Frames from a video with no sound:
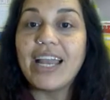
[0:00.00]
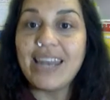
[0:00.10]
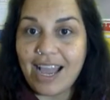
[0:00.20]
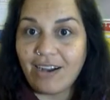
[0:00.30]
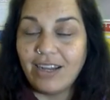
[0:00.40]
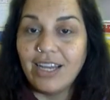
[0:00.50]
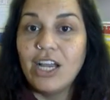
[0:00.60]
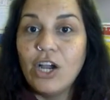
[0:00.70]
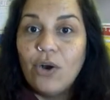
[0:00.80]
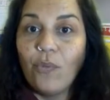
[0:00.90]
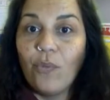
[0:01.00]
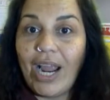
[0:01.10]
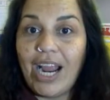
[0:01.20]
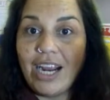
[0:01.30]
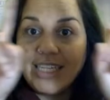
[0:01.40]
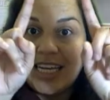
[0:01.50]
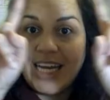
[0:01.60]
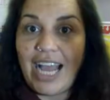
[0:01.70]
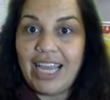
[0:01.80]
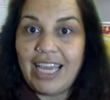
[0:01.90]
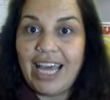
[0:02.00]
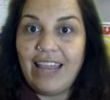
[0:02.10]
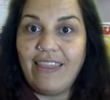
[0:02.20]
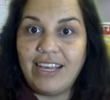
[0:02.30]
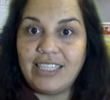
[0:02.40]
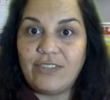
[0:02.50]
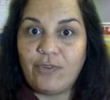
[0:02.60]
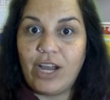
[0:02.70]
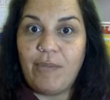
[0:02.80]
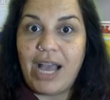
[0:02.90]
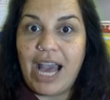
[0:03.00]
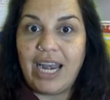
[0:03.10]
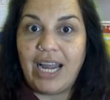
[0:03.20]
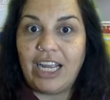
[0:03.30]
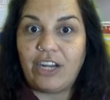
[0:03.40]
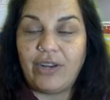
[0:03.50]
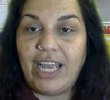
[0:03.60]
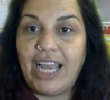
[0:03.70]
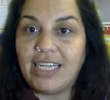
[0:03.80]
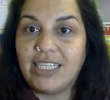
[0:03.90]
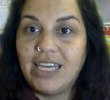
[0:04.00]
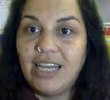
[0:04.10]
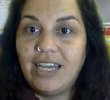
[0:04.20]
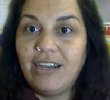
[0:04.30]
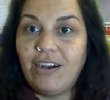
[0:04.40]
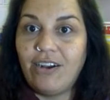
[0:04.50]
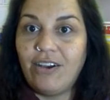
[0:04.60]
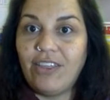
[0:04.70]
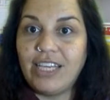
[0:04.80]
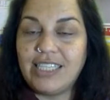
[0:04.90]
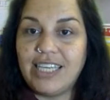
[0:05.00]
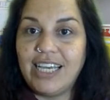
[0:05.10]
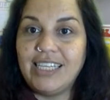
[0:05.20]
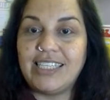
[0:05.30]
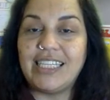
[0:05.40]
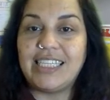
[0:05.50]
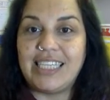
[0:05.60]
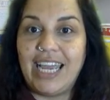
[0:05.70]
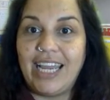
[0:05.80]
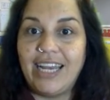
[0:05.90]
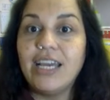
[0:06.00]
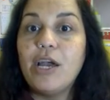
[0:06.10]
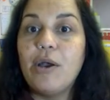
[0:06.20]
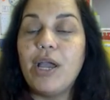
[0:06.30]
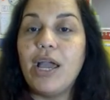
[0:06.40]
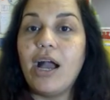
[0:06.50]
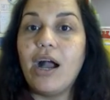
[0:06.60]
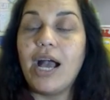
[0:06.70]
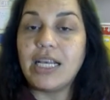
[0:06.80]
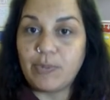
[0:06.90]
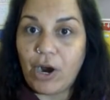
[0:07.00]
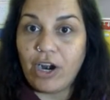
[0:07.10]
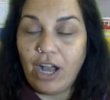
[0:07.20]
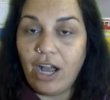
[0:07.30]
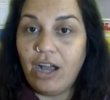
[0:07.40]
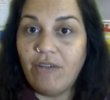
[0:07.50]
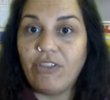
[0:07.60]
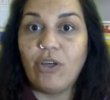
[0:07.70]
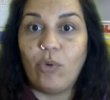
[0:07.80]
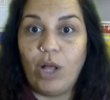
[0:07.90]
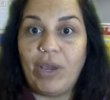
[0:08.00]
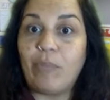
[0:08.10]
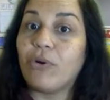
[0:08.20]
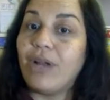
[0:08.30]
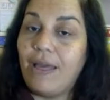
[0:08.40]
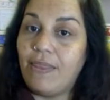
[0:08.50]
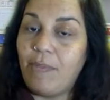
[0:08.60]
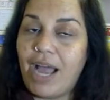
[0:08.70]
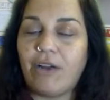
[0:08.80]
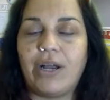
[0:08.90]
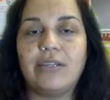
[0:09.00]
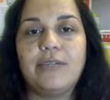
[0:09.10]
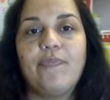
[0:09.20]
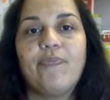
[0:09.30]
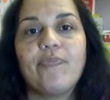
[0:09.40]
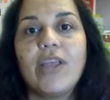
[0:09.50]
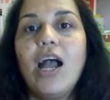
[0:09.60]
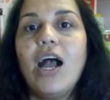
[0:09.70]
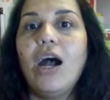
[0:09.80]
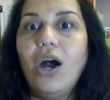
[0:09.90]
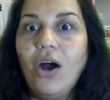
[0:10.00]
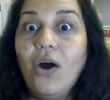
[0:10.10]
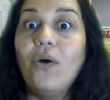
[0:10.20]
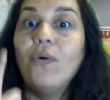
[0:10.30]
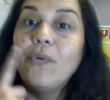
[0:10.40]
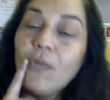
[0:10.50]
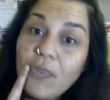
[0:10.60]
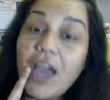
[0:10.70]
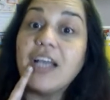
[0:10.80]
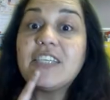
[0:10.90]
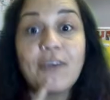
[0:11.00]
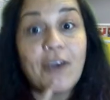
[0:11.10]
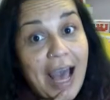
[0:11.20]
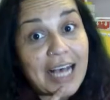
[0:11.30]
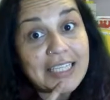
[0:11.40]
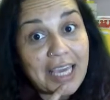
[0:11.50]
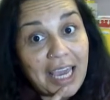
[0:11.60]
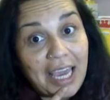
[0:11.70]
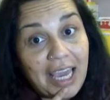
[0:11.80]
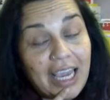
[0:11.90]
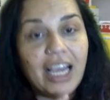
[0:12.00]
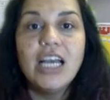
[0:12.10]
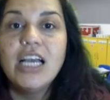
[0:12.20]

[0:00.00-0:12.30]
Now, where did I get this from? How did I create these things that stayed as part of the wallpaper in the background? Oh, thanks for asking.